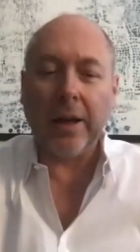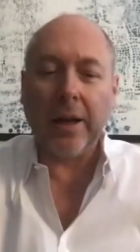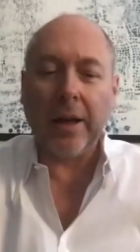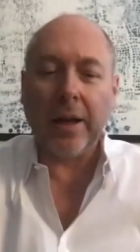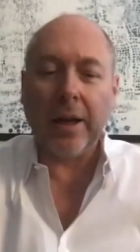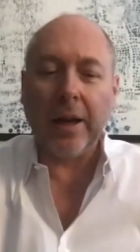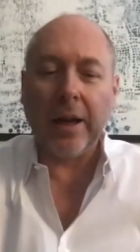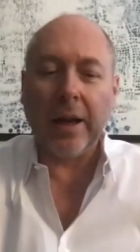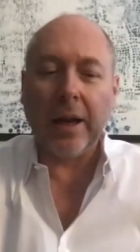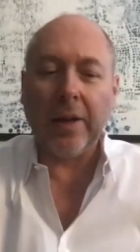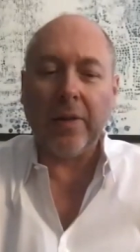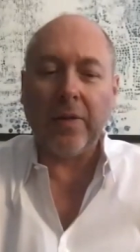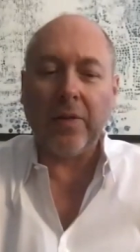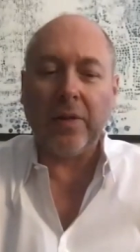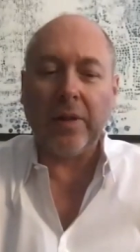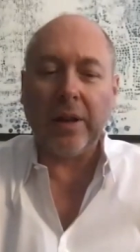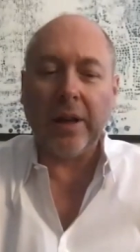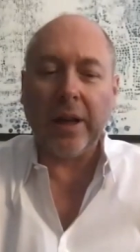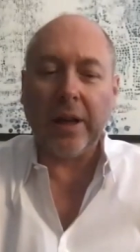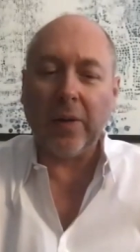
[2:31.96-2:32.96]

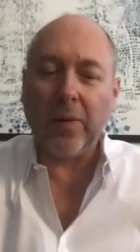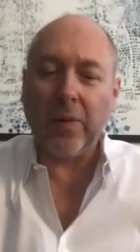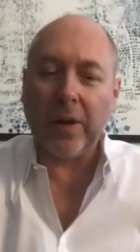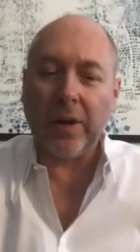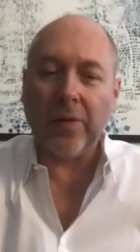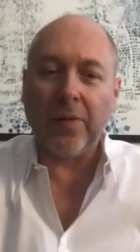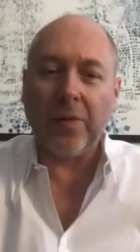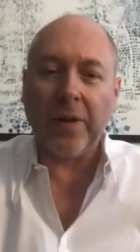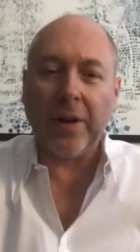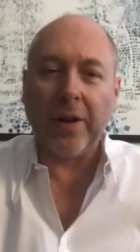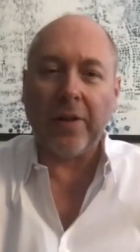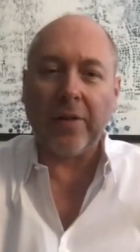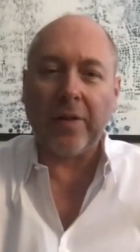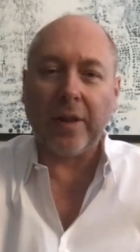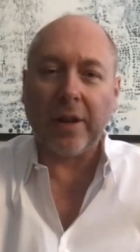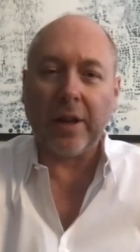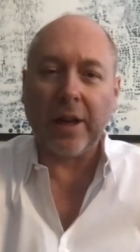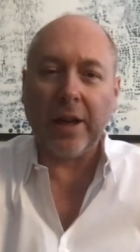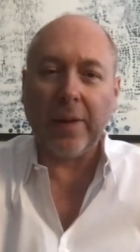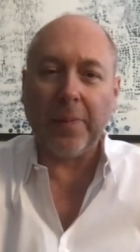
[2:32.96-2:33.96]
as anyone that follows
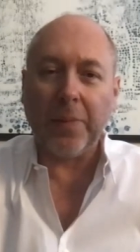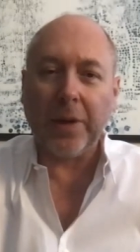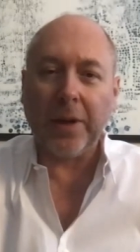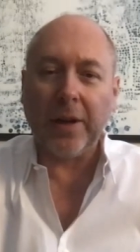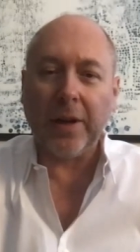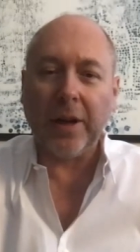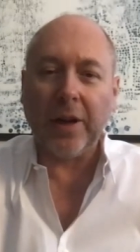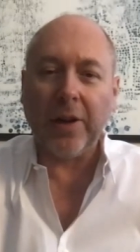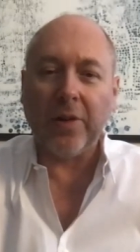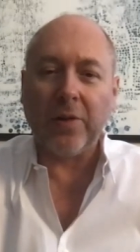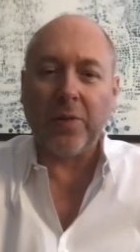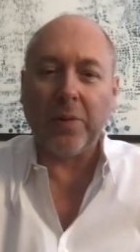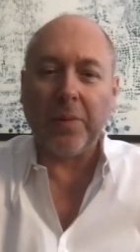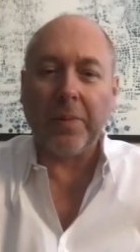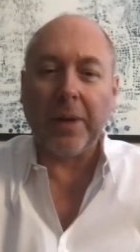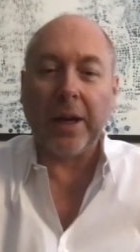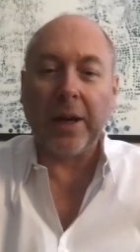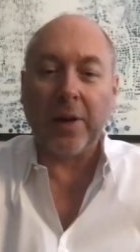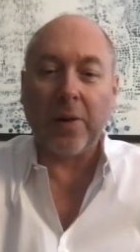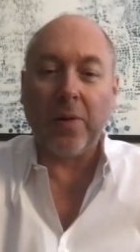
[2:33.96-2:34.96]
the company knows, we
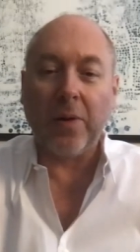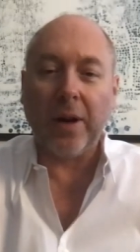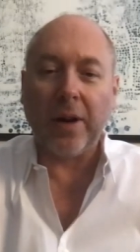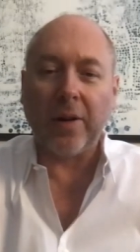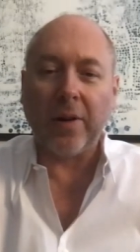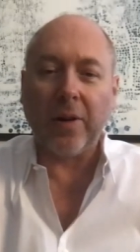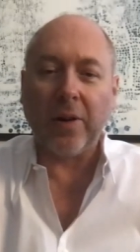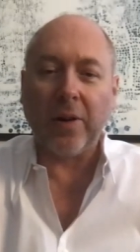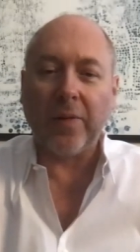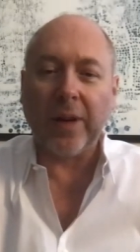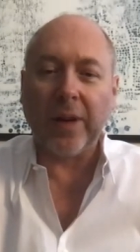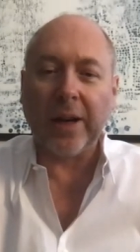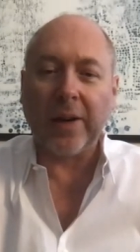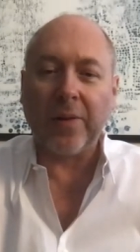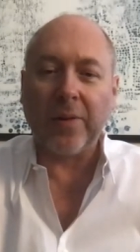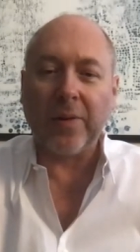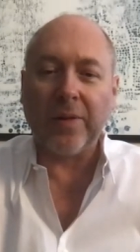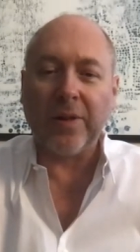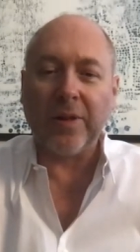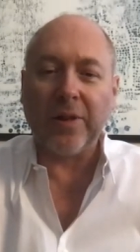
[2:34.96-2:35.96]
make quite a lot of
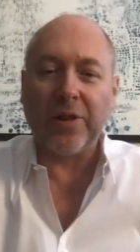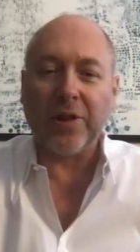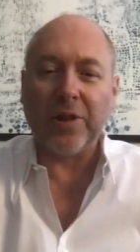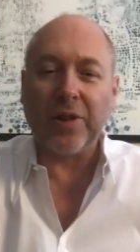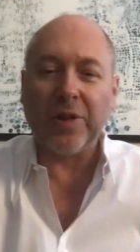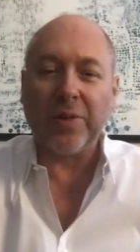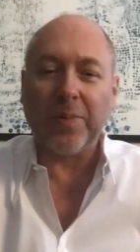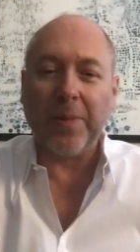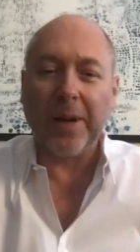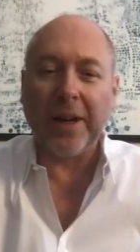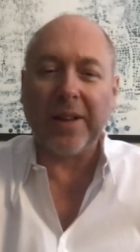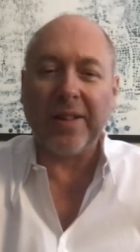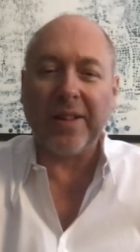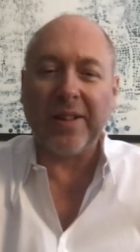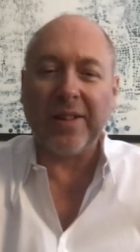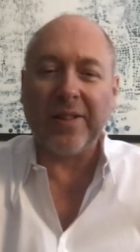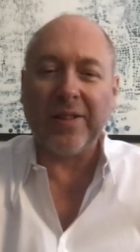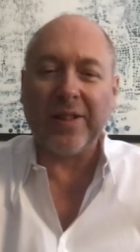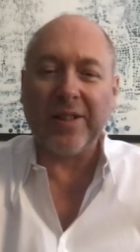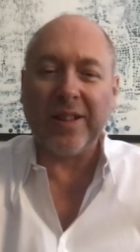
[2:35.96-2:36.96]
acquisitions, but
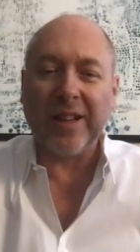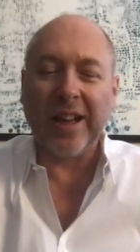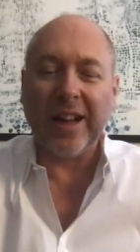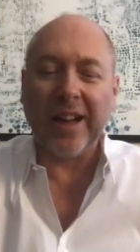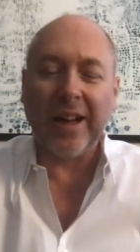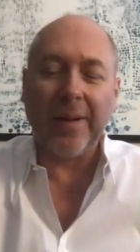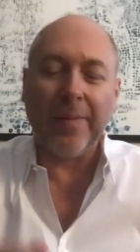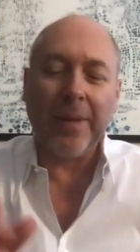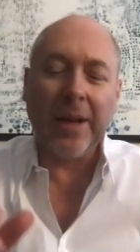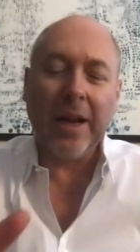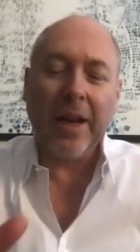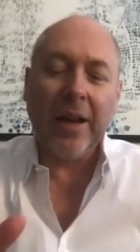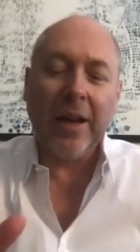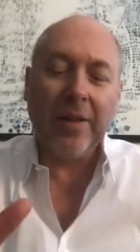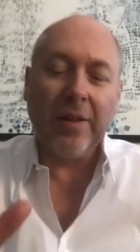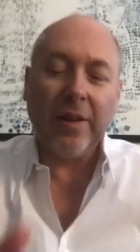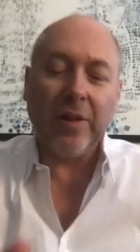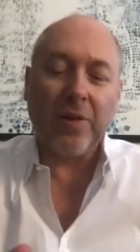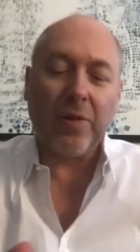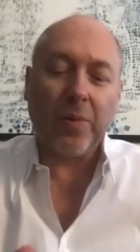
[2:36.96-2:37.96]
this um,
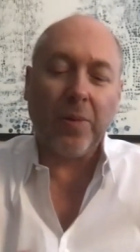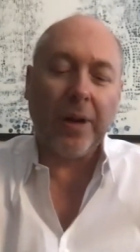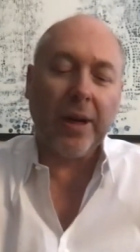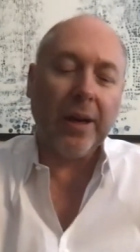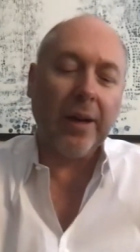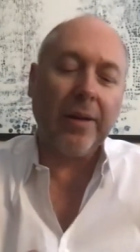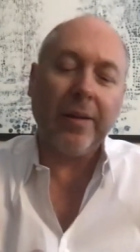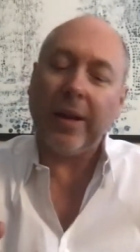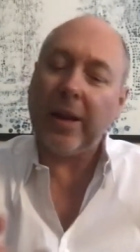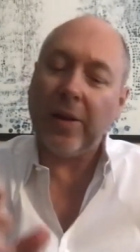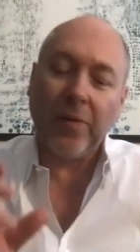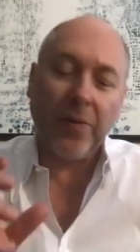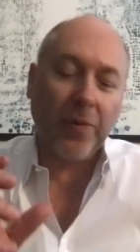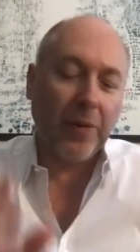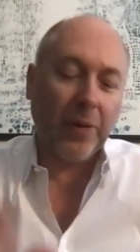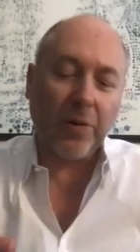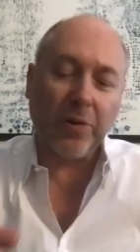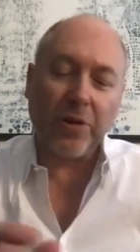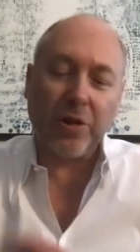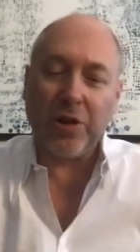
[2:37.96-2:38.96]
this one it
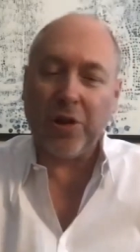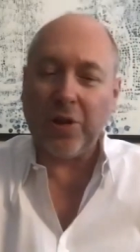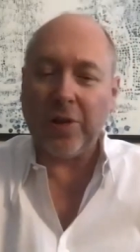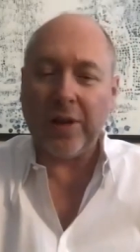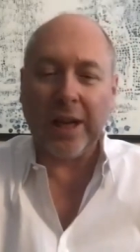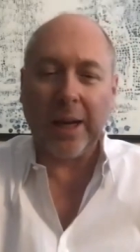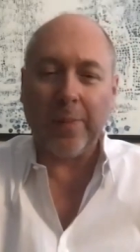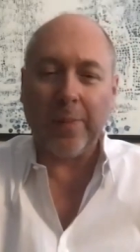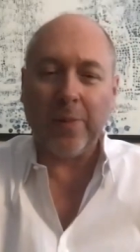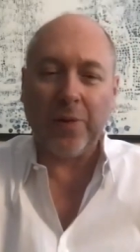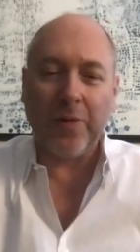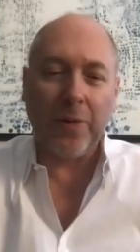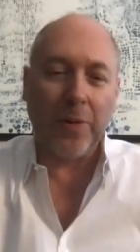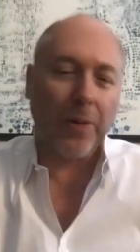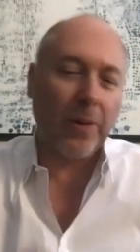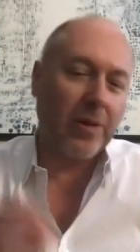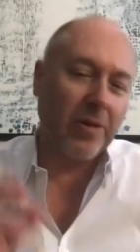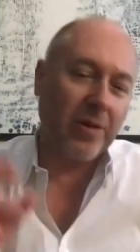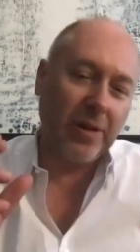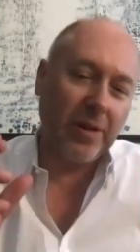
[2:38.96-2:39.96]
fills two gaps
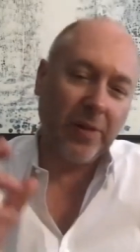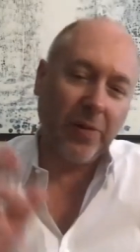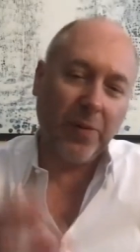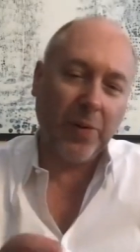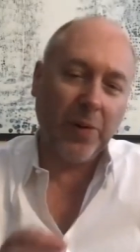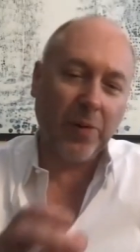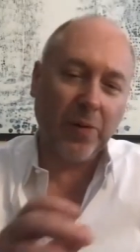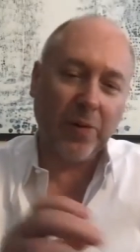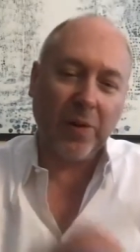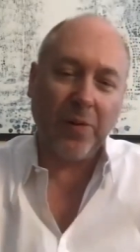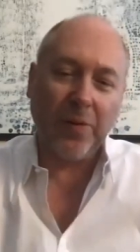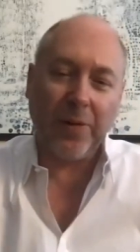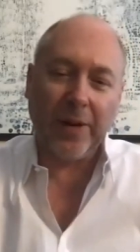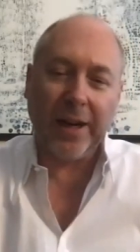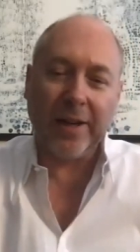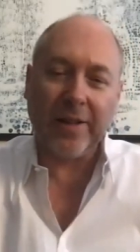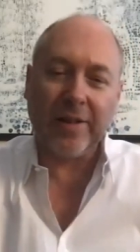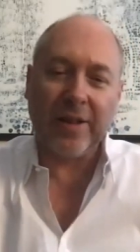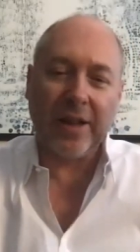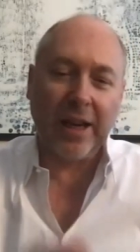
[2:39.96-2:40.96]
for us: fills the
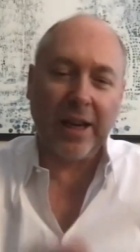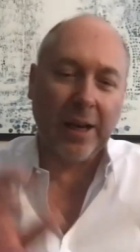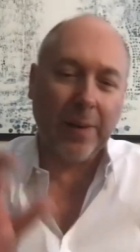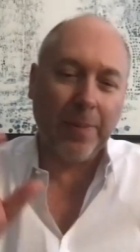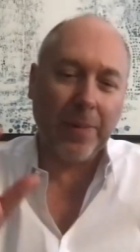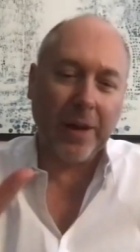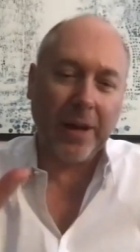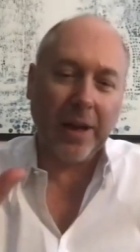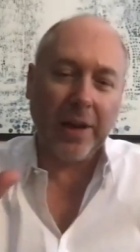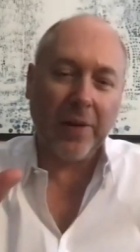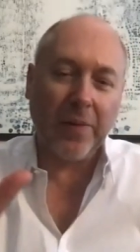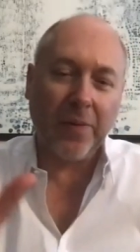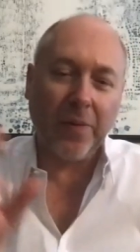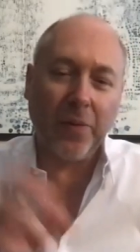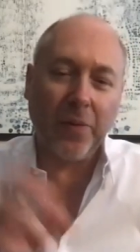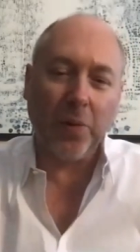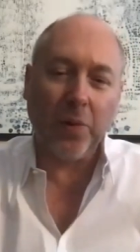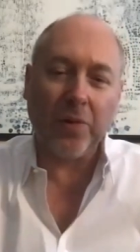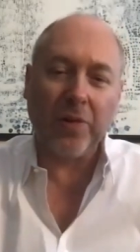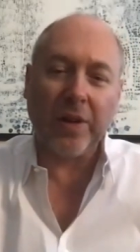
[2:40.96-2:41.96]
France gap and it
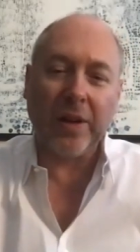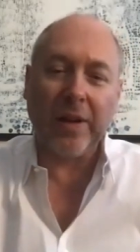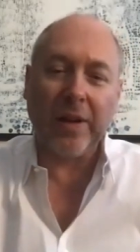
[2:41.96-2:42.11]
fills